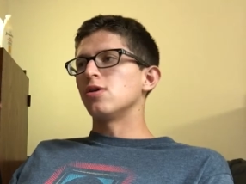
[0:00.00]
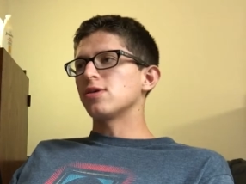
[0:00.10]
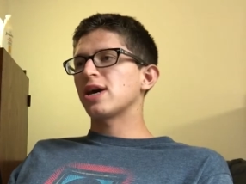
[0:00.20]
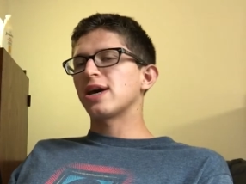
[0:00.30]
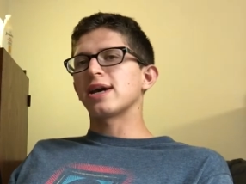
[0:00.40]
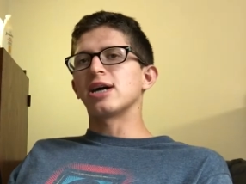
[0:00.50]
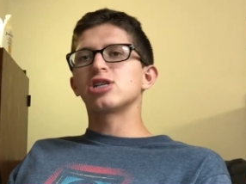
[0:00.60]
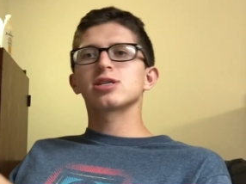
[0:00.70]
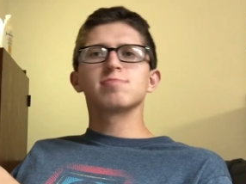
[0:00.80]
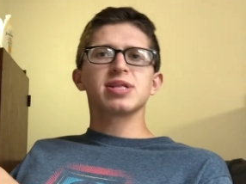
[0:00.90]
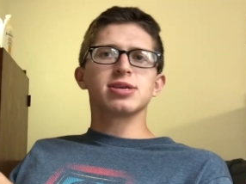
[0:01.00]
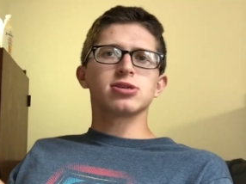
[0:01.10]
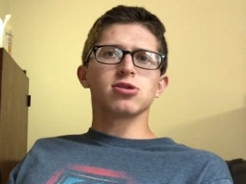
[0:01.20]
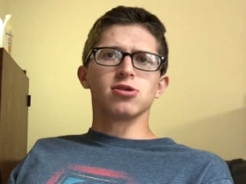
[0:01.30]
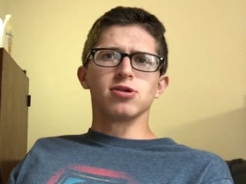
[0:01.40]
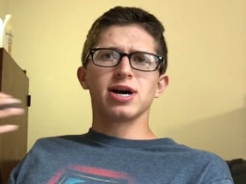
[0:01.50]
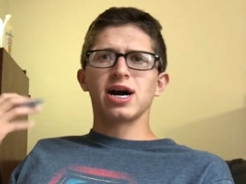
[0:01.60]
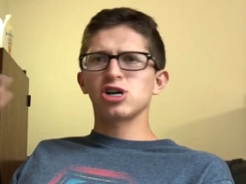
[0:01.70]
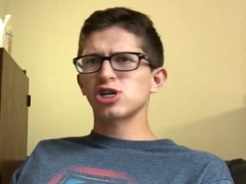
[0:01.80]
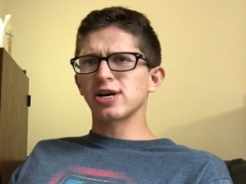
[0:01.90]
Okay, I just met this girl.
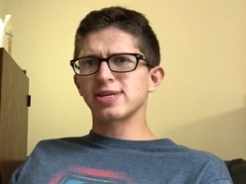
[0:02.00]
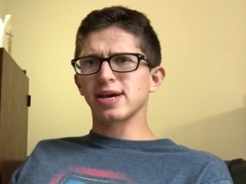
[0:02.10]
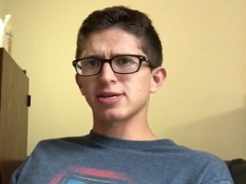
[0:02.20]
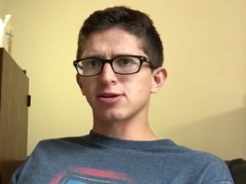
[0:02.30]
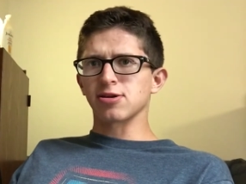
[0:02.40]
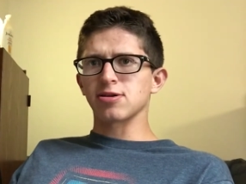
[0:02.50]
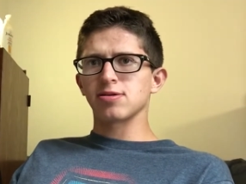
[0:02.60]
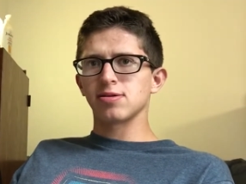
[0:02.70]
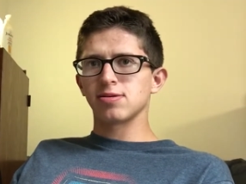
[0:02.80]
How should I text her?